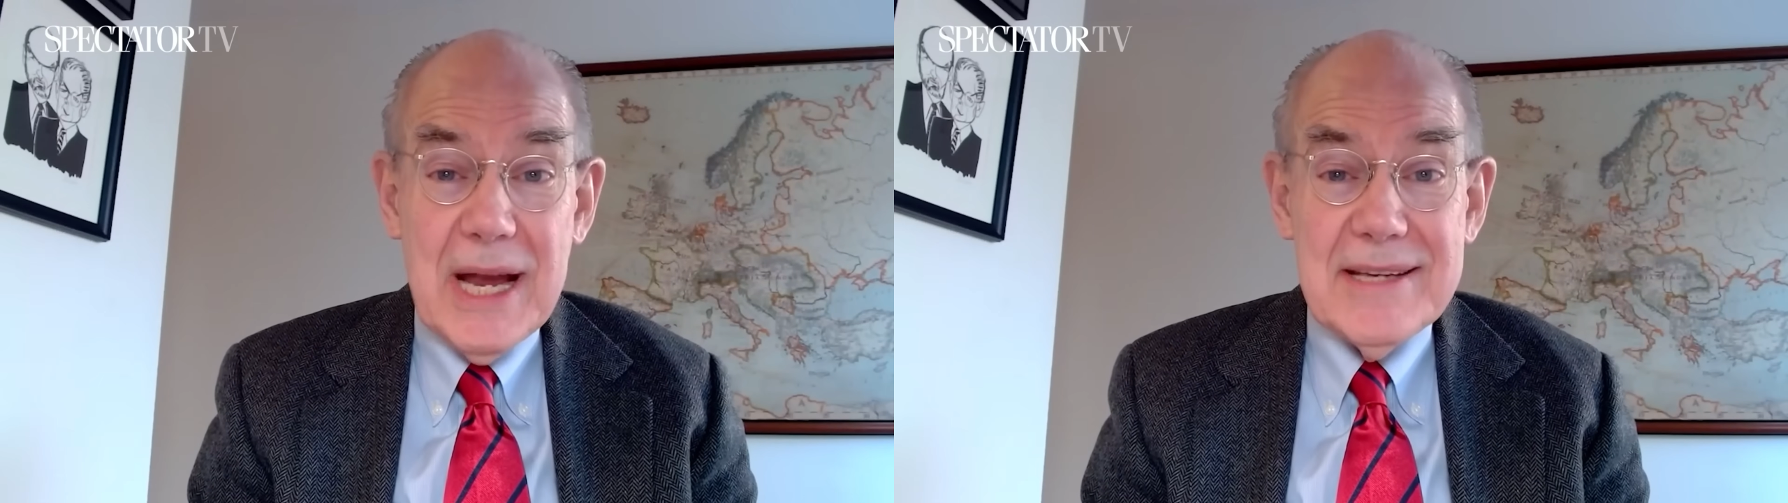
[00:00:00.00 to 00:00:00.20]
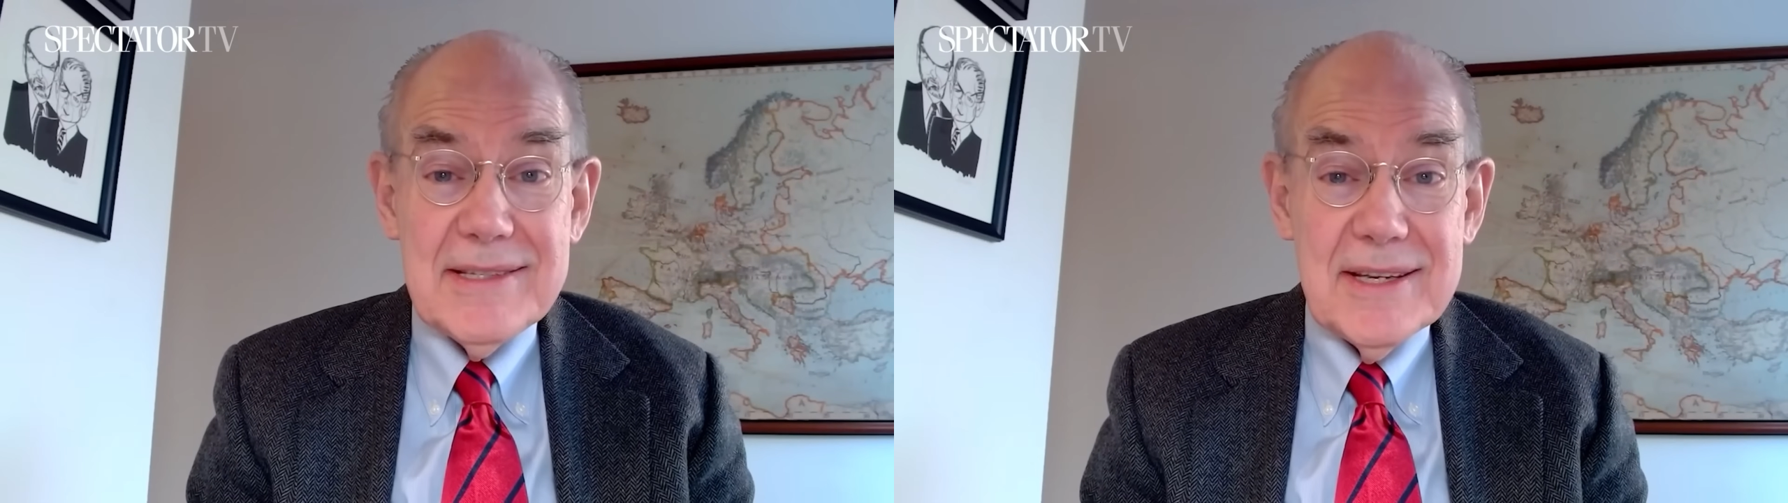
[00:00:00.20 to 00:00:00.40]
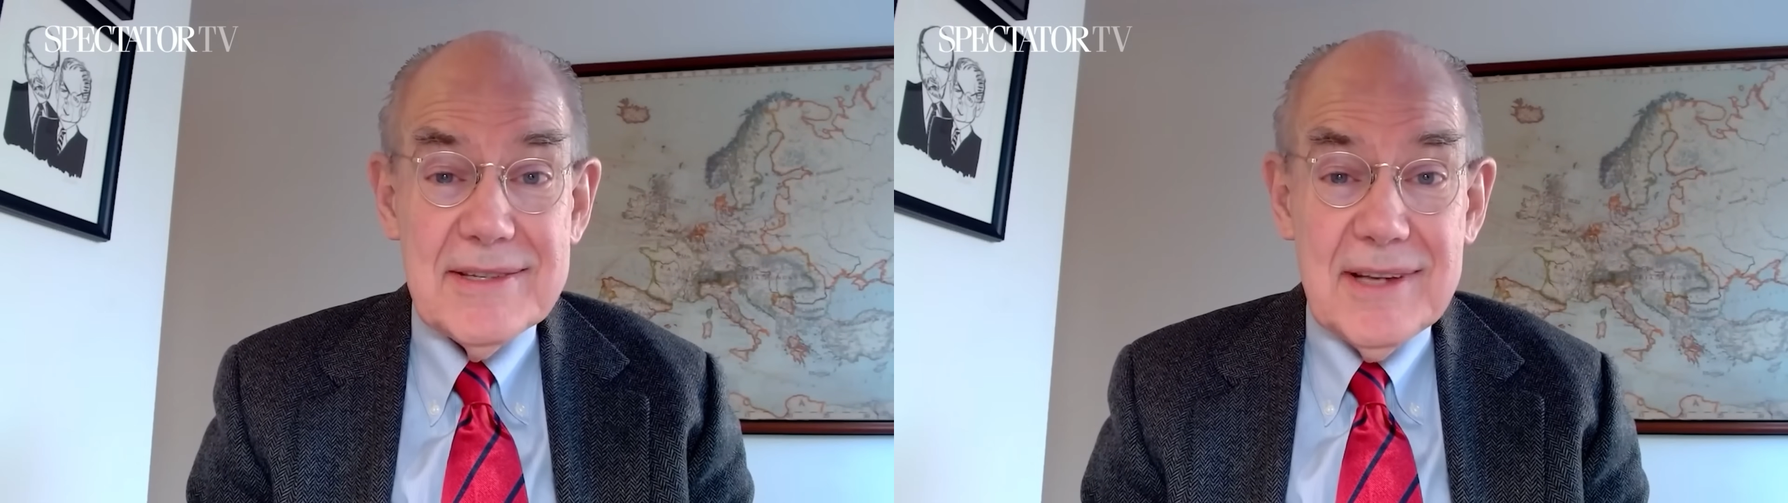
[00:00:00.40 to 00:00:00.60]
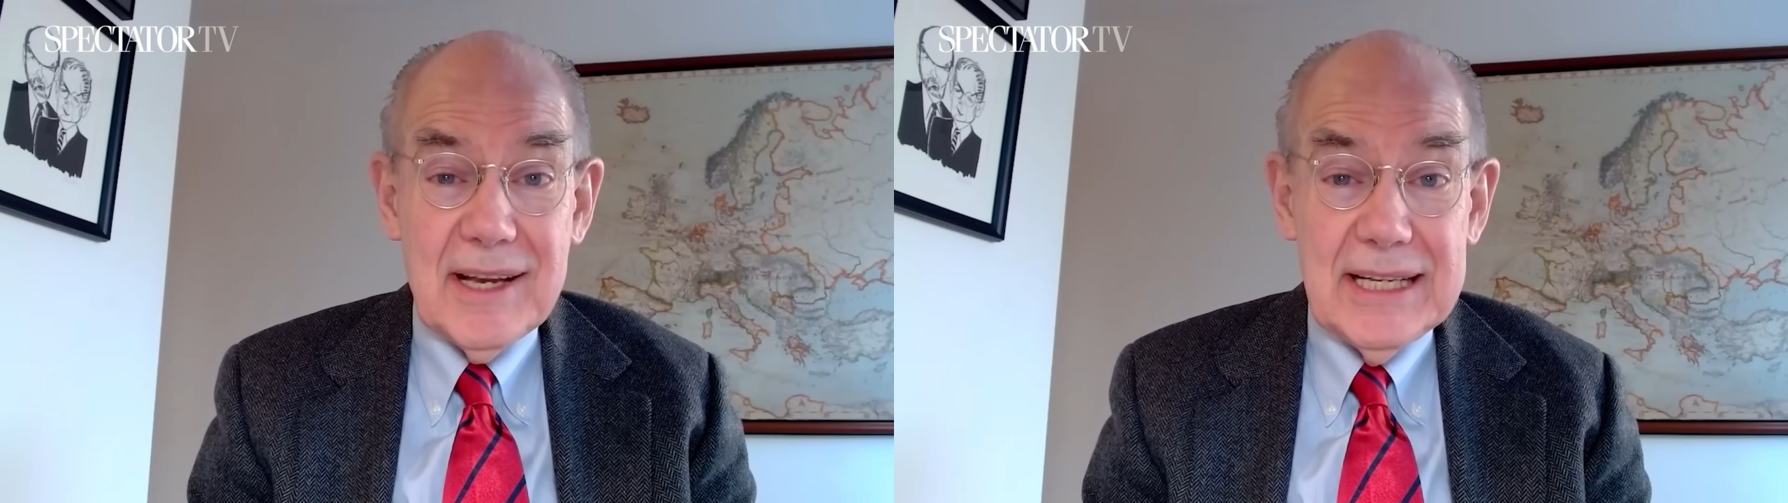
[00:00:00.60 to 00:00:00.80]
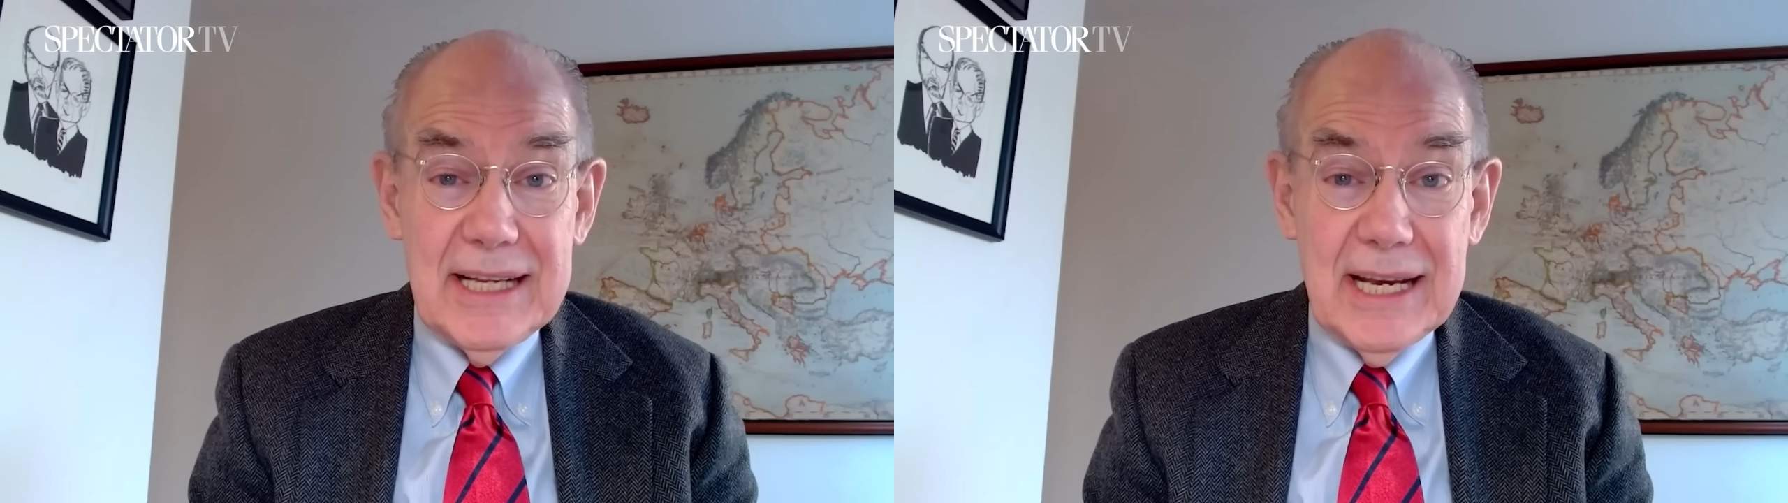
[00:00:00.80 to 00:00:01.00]
raised this
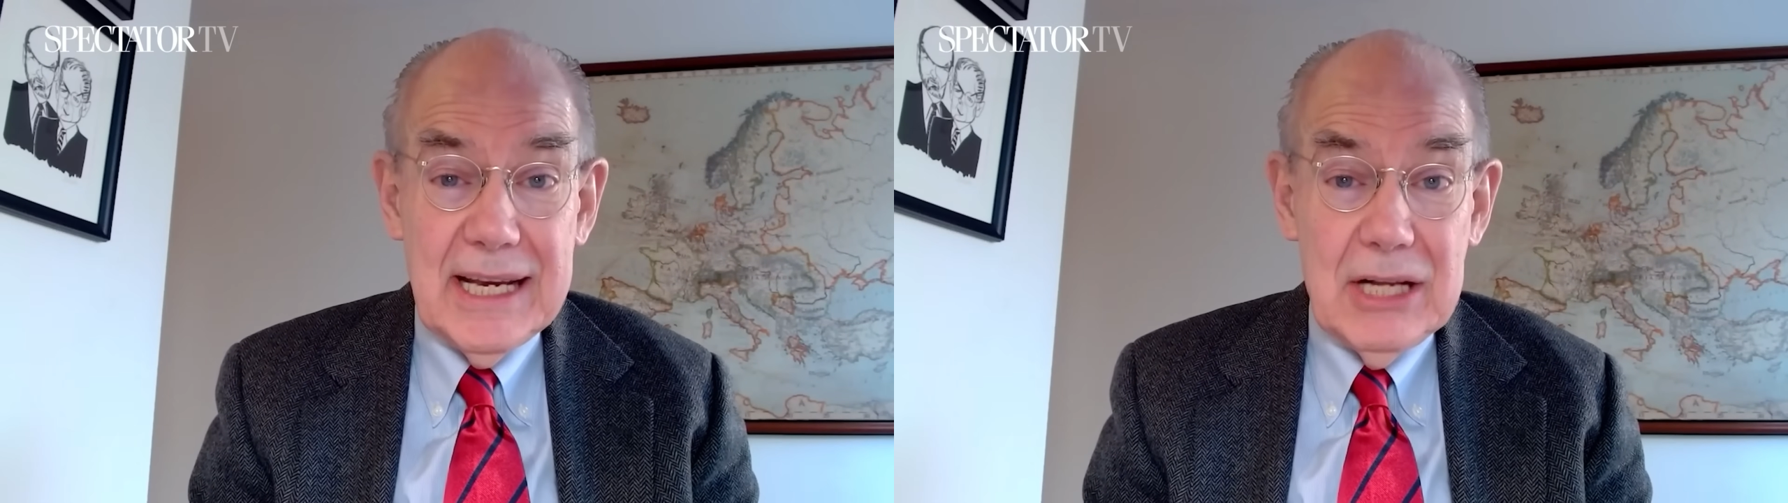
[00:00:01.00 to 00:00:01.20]
idea,